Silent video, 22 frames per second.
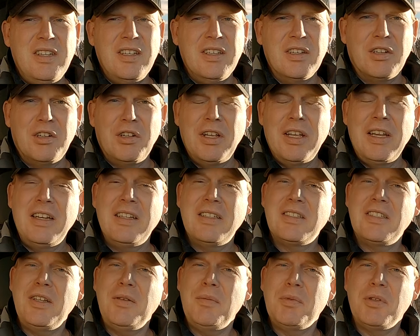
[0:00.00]
deal. And
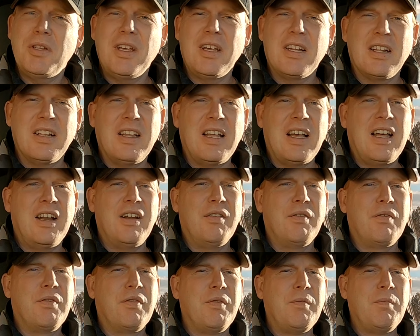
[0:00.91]
it seems like a lot
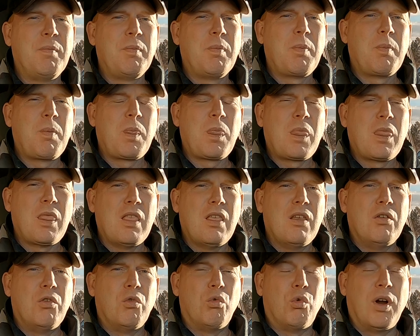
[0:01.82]
of
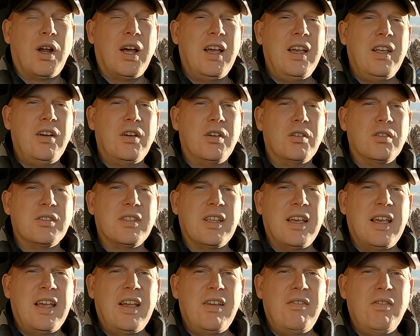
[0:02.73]
riders
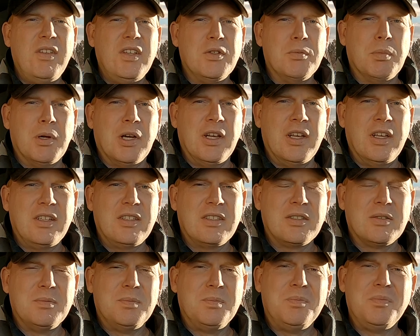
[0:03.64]
that have these
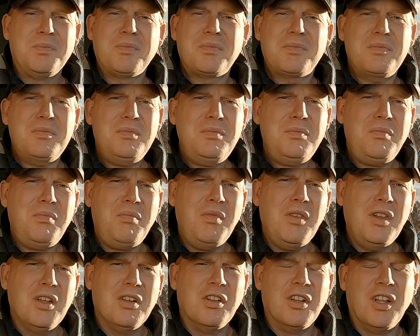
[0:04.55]
bikes
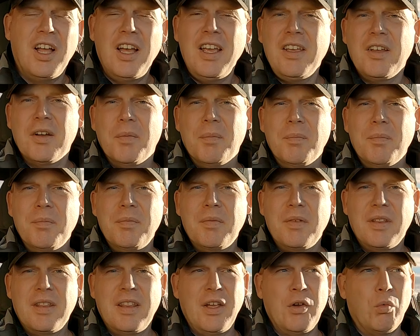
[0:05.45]
like them.
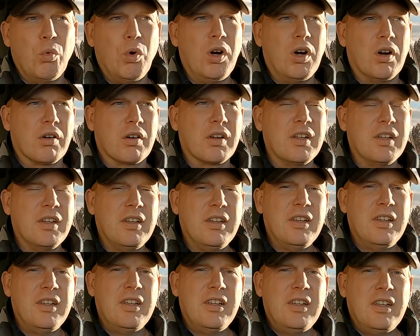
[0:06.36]
They work,
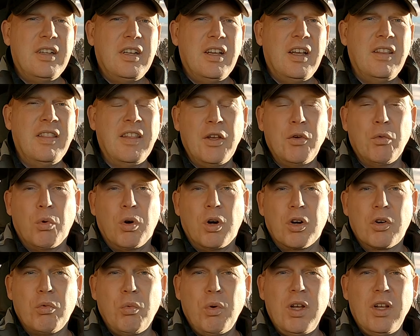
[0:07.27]
and they
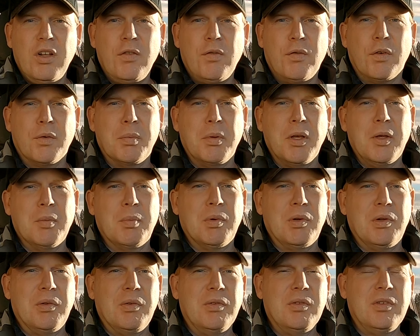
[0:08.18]
work well for
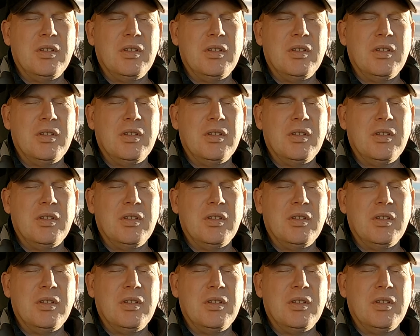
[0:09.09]
people.